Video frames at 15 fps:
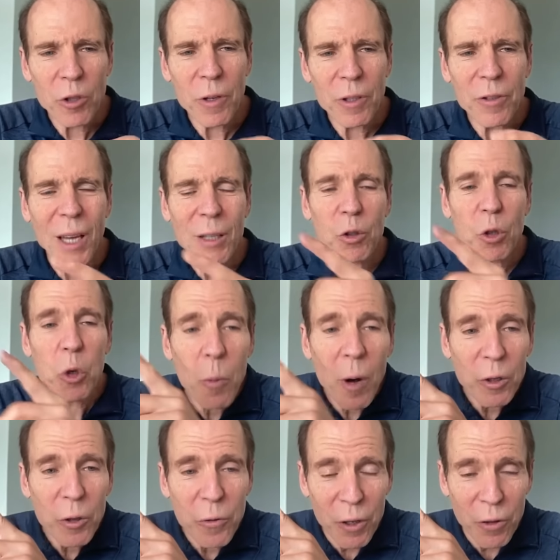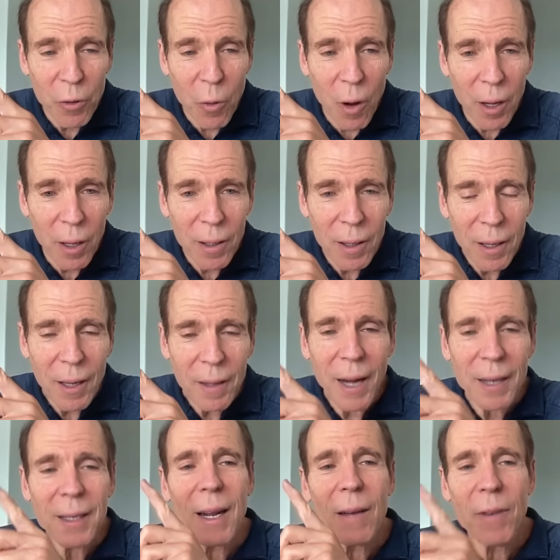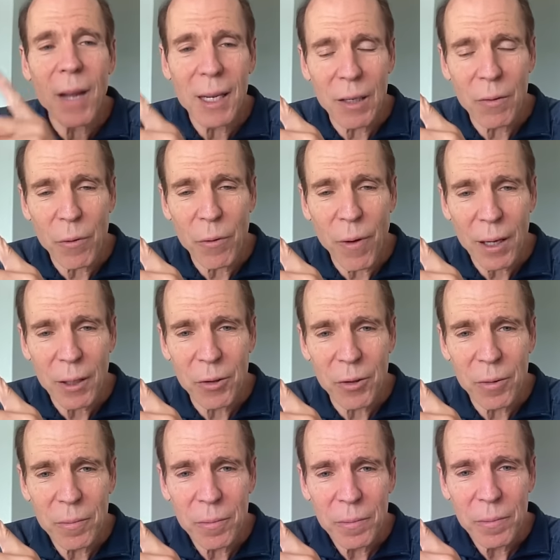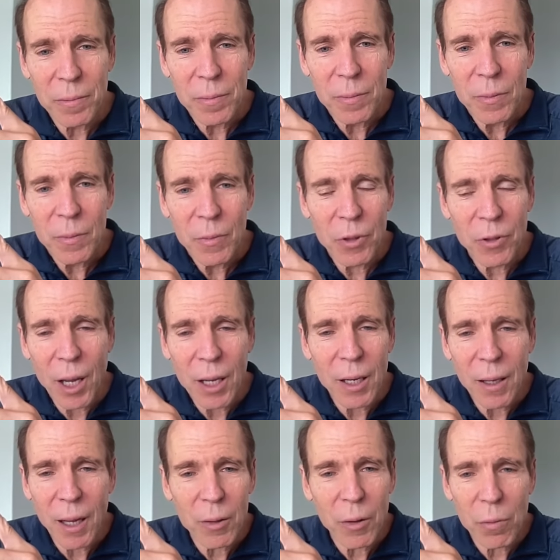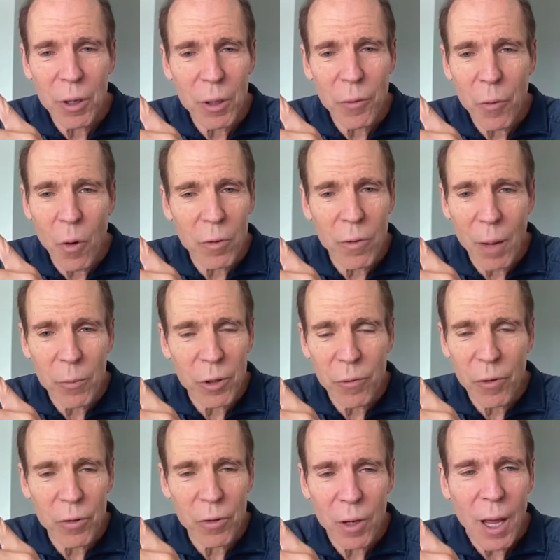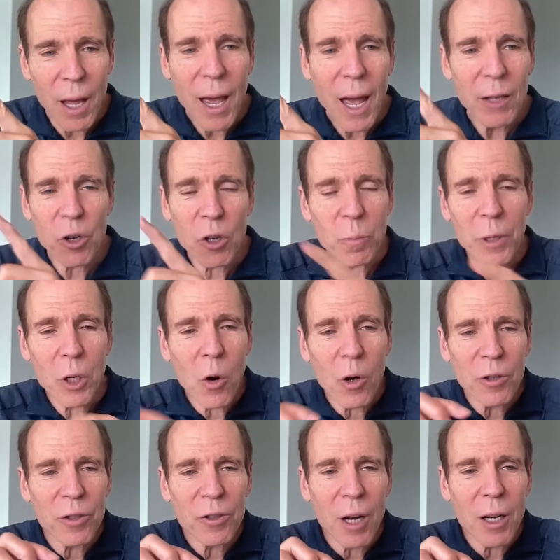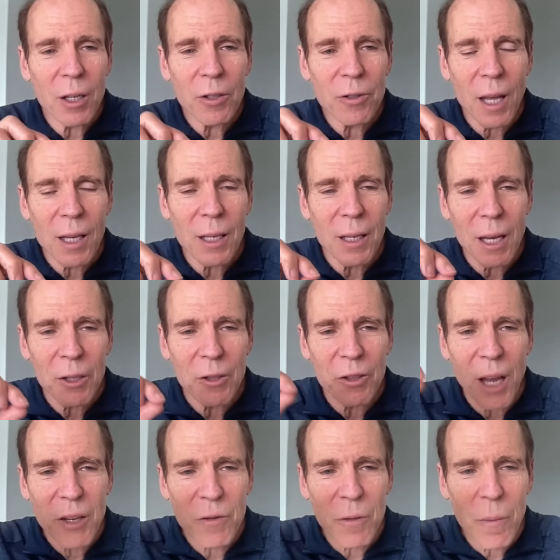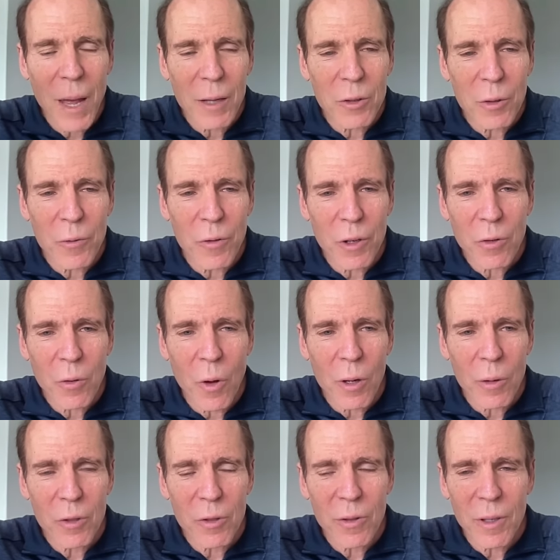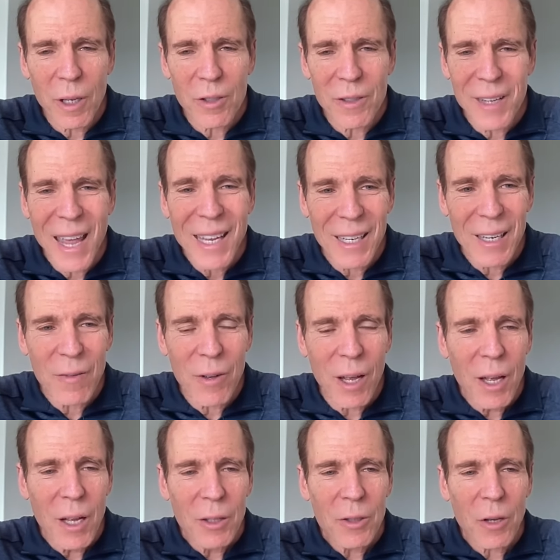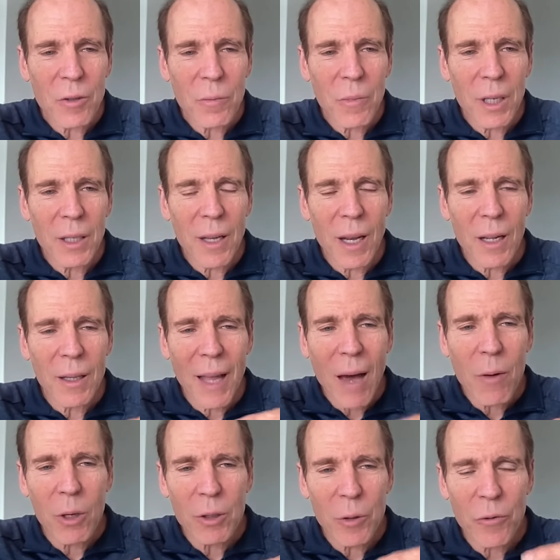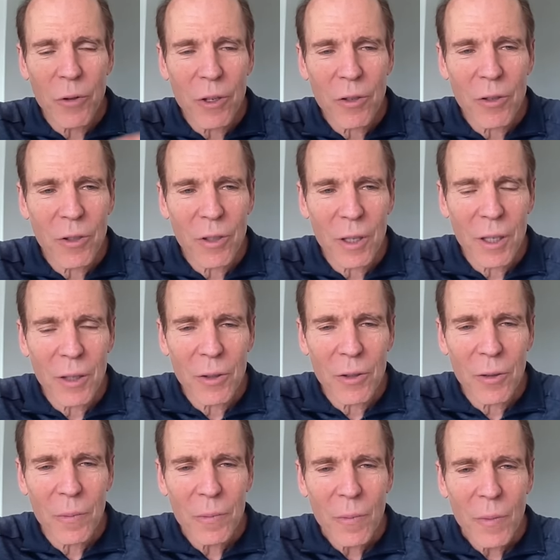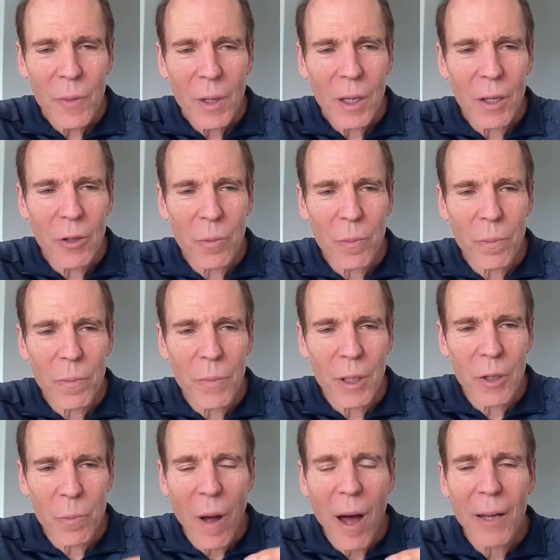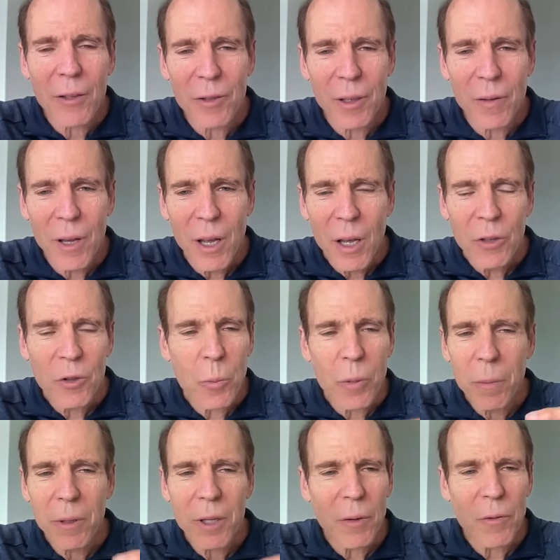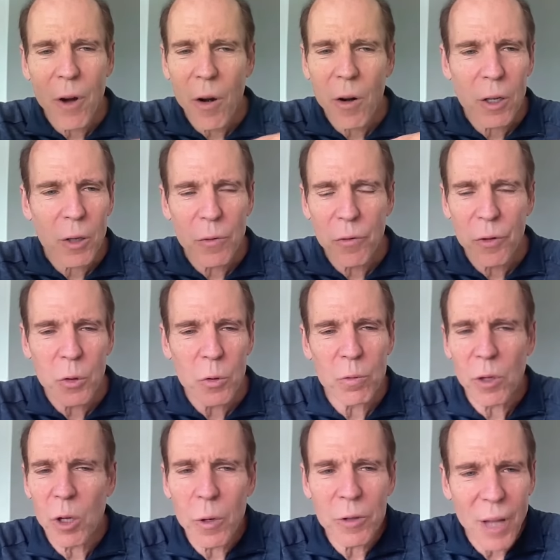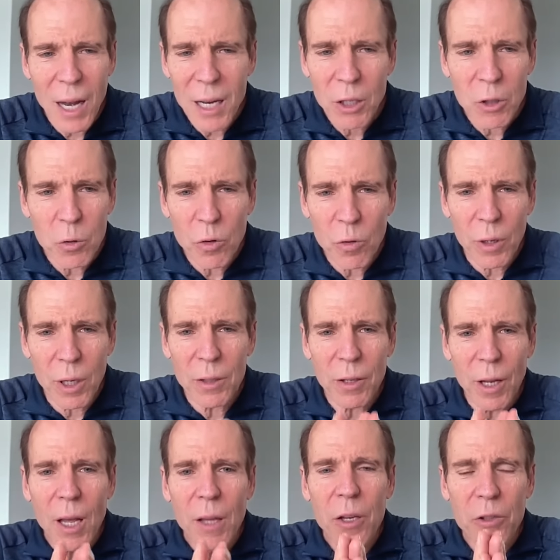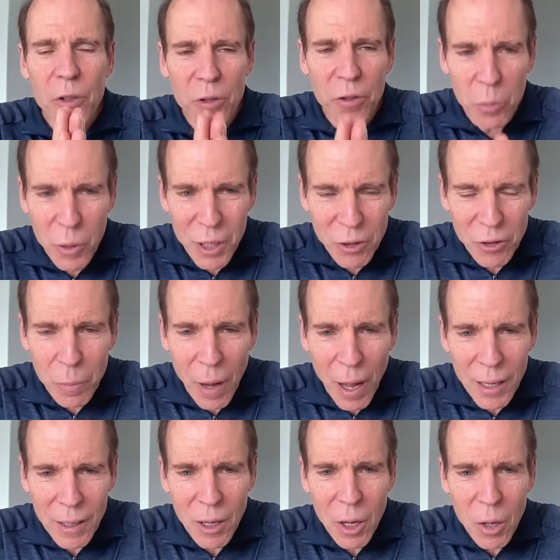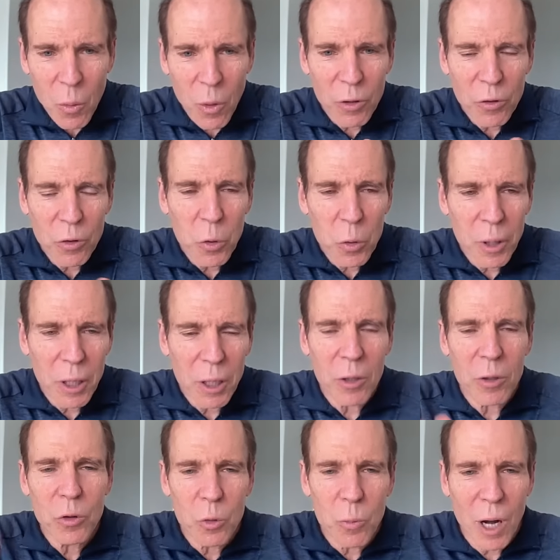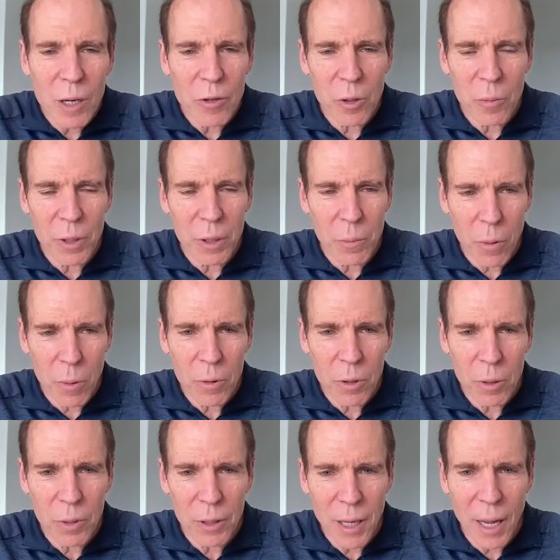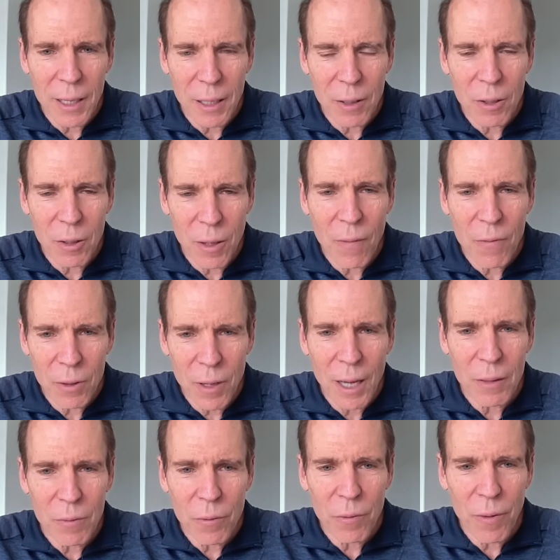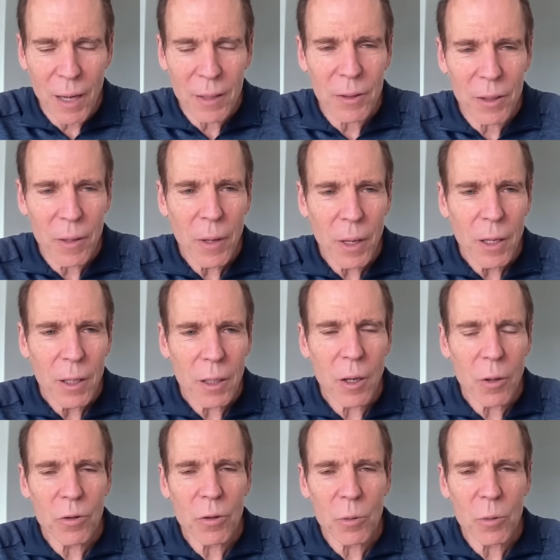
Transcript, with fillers: if you take too much fish oil, that could have negative effects if you're taking like three to four grams of fish. And just because studies taking excessive amounts of fish oil is, is, negative doesn't mean that allowing deficiencies is, is positive. So people get very confused with almost any nutrient. There's a sweet spot, whereas too little or too much could be could be negative could have a negative effect. You know, so